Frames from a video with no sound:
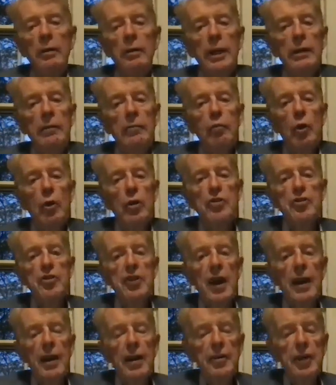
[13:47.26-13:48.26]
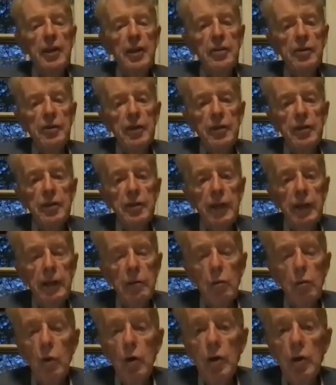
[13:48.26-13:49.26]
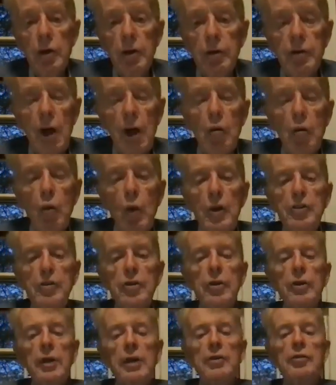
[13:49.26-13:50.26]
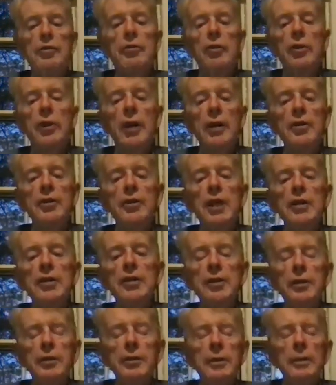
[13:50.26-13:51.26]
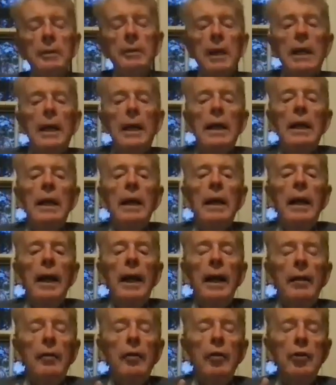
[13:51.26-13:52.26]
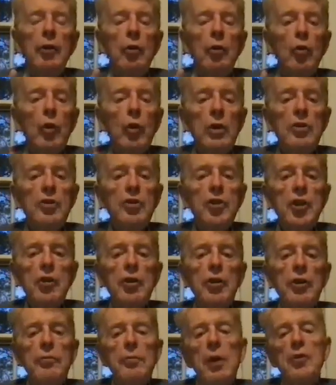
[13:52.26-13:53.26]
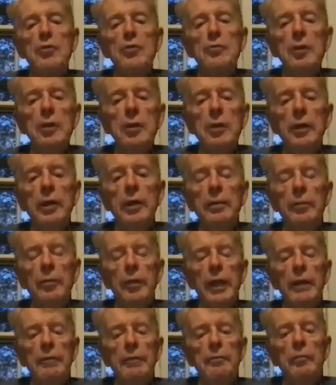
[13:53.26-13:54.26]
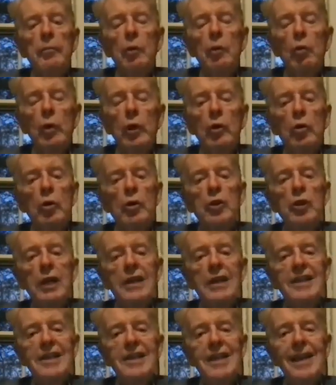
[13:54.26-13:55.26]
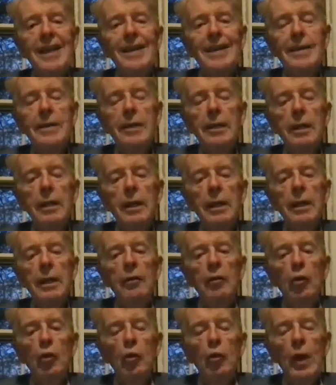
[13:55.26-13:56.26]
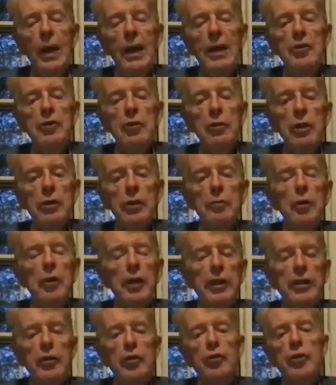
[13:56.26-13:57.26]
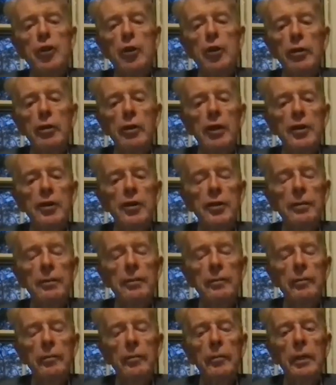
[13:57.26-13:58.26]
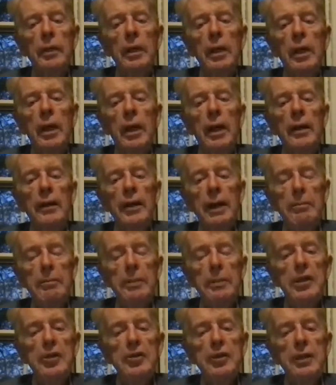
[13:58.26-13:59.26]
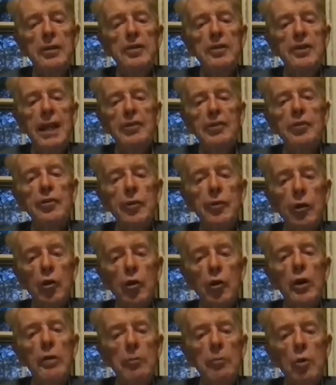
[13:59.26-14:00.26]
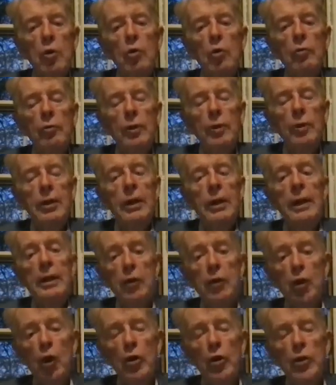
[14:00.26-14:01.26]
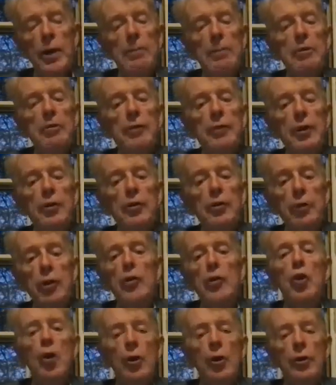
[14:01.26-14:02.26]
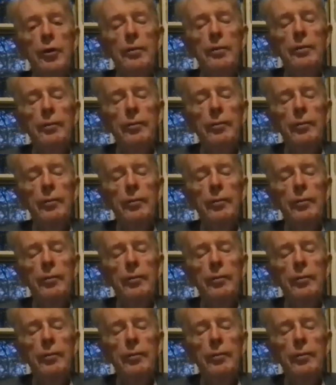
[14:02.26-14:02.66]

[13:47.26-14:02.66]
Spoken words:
Think of where the Sahara Desert is, think of where the southwestern desert of the United States is. There's a real serious possibility that we're going to extend the range of this particular circulation. That means that deserts are going to move in the northern hemisphere to the north.